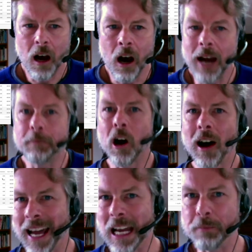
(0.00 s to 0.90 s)
I'm
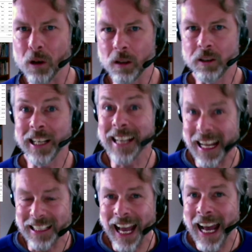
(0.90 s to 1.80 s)
not able to
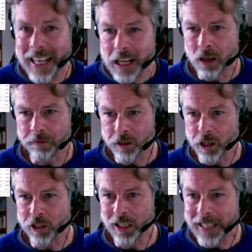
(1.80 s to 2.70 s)
get any
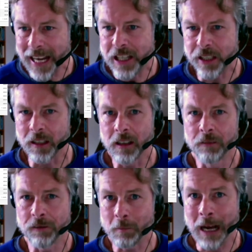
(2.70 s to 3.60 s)
conversion data
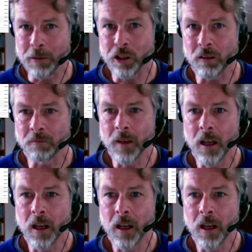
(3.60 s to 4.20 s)
from Amazon.